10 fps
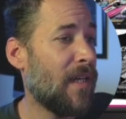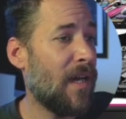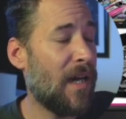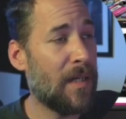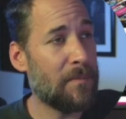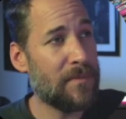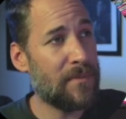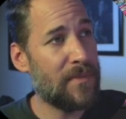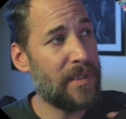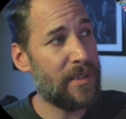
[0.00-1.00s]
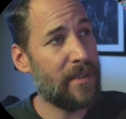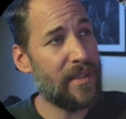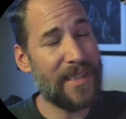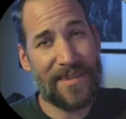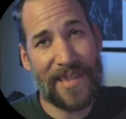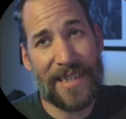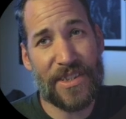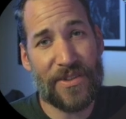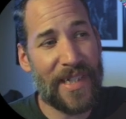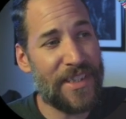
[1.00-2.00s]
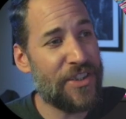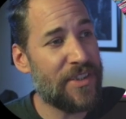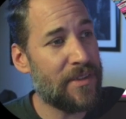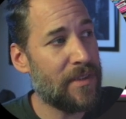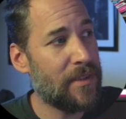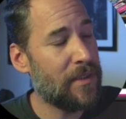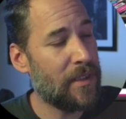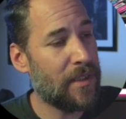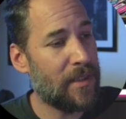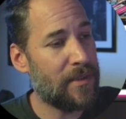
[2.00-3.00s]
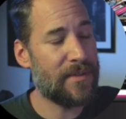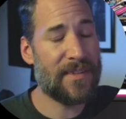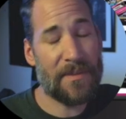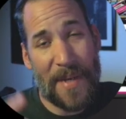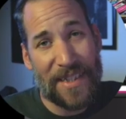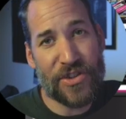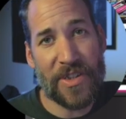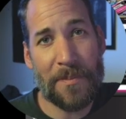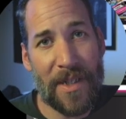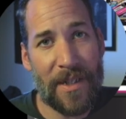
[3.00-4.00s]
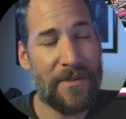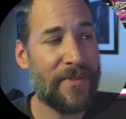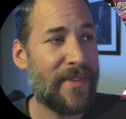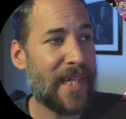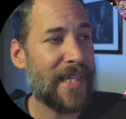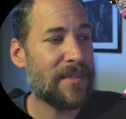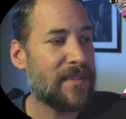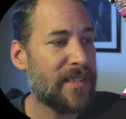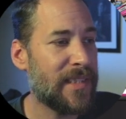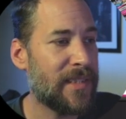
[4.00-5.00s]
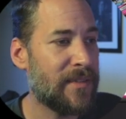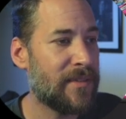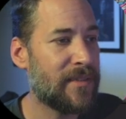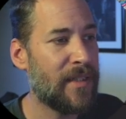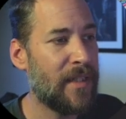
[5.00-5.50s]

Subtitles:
and the saturation spectrum of things is